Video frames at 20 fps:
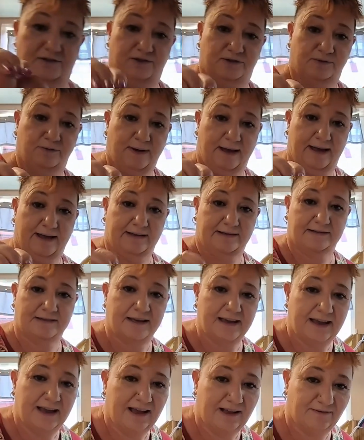2
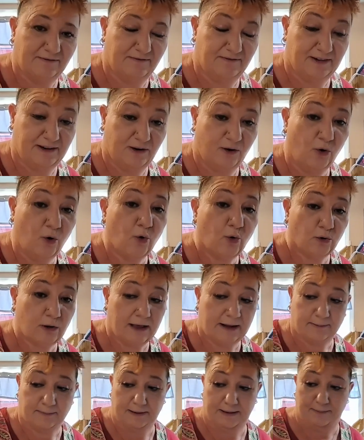eggs and feed a whole
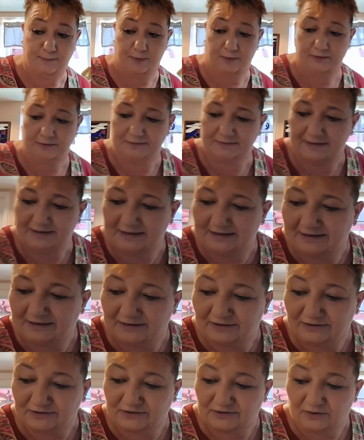lot of people.
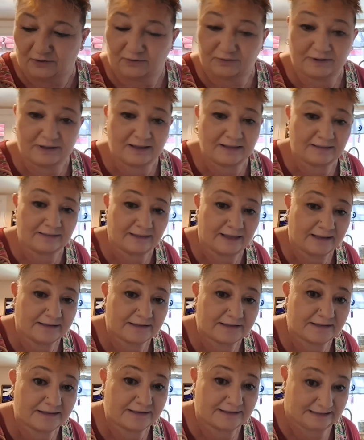So
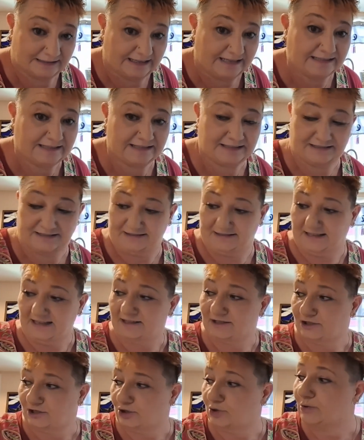let's
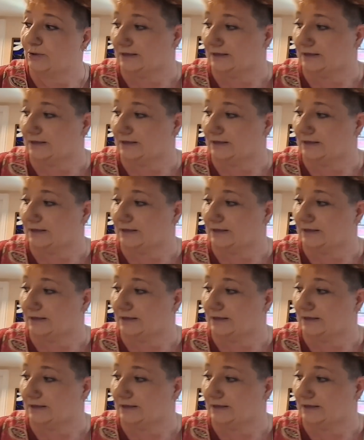do